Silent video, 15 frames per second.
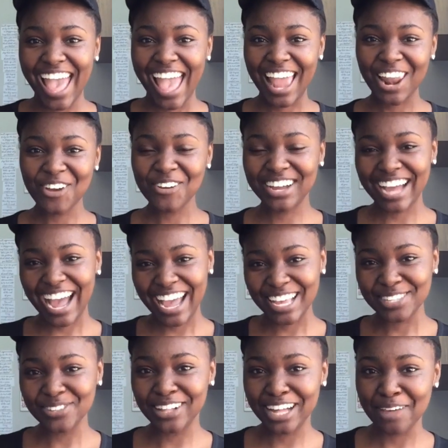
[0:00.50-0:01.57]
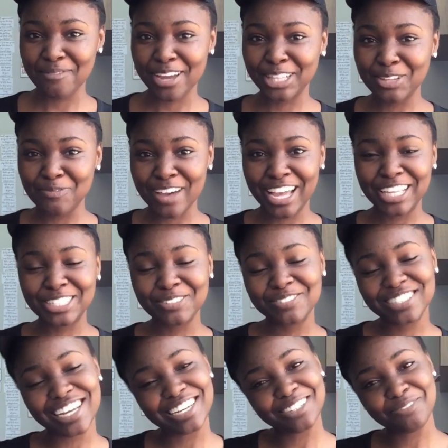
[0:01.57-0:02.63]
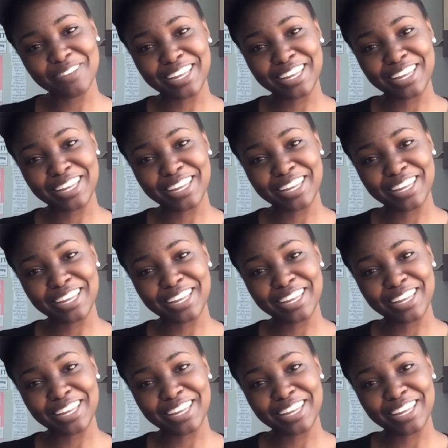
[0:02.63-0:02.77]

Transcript: Hello guys, welcome back to my YouTube channel.